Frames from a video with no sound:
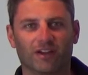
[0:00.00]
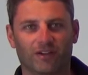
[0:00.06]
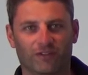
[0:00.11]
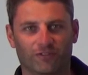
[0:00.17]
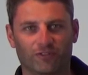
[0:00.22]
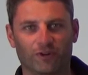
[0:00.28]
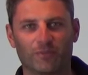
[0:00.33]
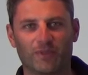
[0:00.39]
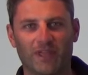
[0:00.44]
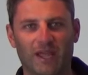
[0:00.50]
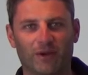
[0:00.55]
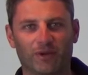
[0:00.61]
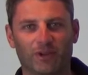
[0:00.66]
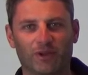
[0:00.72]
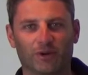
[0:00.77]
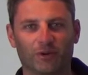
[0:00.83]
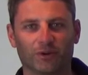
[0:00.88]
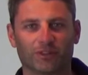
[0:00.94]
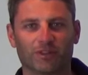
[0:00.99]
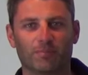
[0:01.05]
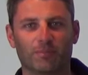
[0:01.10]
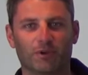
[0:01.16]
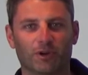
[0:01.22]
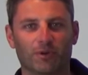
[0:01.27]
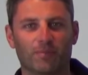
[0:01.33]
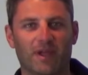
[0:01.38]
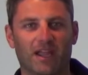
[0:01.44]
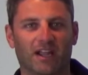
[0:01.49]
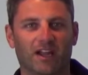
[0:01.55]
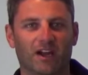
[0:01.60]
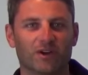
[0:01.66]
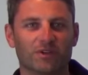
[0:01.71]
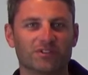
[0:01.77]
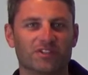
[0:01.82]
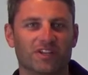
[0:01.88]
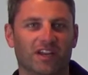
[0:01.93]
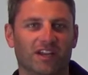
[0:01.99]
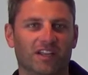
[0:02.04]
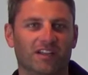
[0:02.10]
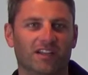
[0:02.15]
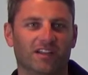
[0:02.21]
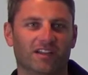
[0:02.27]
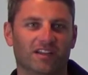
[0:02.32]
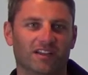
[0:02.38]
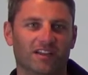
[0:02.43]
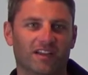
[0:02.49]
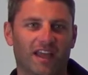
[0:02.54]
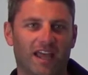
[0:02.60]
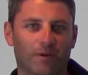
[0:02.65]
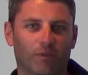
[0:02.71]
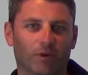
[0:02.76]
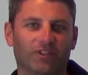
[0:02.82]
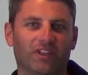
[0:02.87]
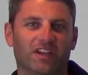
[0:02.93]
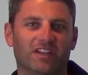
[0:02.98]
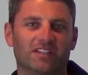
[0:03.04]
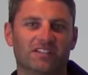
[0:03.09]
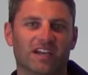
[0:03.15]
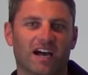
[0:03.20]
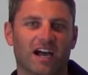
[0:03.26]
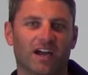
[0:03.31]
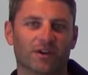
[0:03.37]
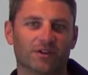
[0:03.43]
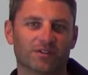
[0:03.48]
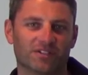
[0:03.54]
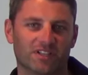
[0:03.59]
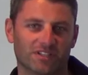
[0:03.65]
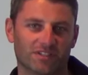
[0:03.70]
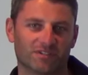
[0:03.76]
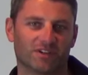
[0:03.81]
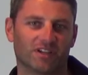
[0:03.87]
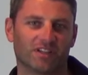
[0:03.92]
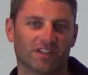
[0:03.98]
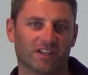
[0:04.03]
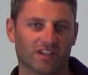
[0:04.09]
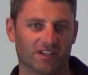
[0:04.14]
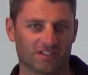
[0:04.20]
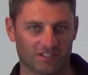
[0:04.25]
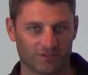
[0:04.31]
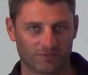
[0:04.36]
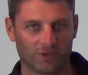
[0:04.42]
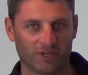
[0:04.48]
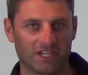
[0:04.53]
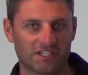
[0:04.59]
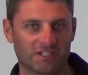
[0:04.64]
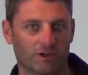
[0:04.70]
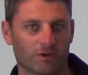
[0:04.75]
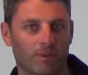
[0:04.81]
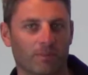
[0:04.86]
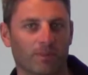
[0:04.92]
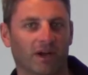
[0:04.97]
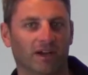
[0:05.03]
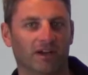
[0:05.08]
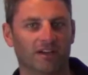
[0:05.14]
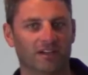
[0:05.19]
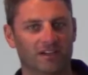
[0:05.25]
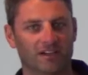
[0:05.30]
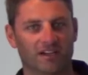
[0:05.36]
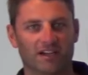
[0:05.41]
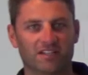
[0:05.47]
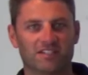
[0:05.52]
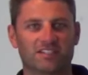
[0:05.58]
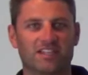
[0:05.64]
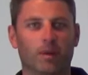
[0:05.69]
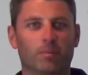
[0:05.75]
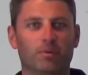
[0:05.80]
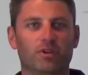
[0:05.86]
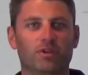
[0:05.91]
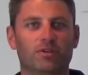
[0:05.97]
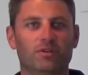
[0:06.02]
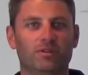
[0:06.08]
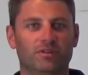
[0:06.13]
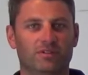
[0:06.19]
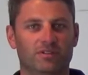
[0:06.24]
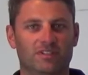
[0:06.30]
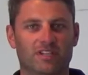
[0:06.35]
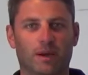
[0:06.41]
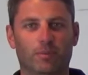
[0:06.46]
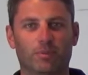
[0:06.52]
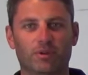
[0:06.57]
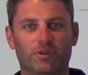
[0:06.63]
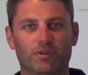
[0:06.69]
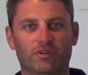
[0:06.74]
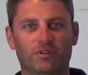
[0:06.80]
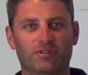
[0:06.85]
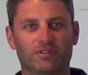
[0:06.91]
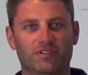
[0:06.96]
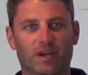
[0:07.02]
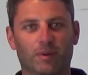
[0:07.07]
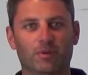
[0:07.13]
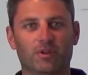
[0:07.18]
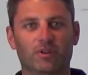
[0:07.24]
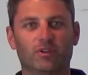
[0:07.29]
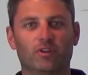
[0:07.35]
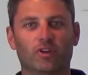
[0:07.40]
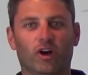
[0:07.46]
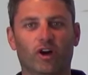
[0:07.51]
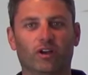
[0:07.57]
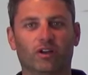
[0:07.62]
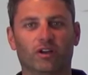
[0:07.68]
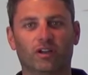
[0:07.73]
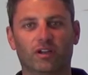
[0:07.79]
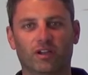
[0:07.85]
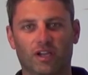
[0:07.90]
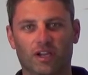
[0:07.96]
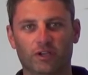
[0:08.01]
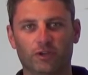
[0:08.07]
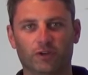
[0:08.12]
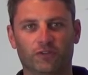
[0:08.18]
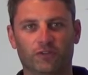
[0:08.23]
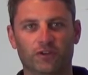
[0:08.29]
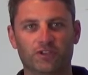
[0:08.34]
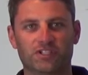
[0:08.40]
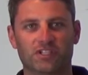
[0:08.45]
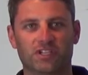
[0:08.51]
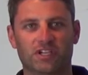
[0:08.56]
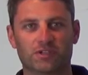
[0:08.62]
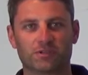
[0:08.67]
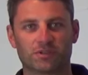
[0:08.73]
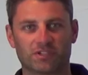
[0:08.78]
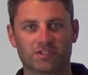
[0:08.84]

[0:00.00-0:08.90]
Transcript: From there, we called it the Mirror Man goal setting. And what that entails, there's three things. It's pretty easy to remember. It's W, W, W dot, and your first initial.